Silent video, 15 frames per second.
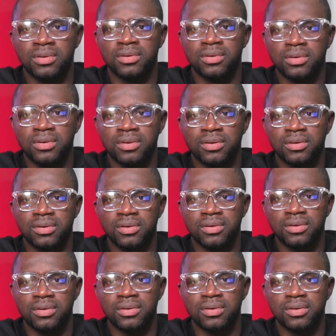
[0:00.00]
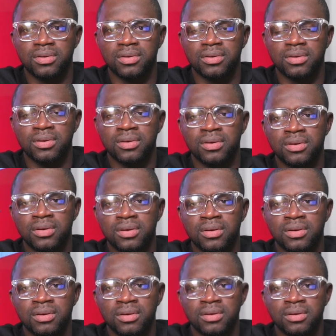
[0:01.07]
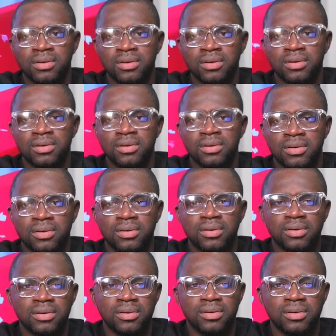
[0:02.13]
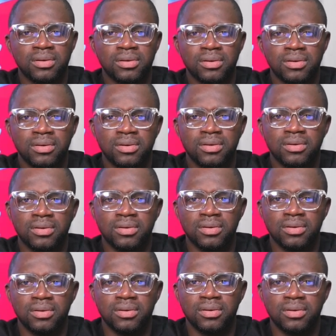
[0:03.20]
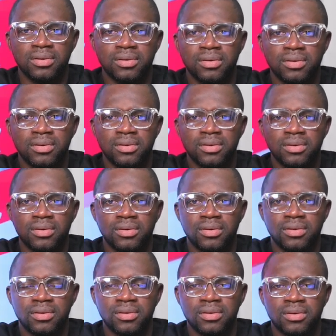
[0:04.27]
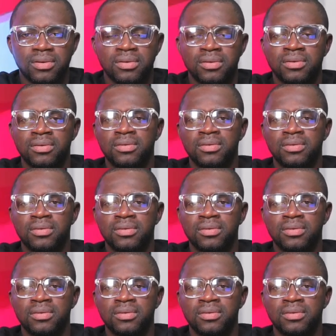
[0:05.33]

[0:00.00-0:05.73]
The person shown says nothing.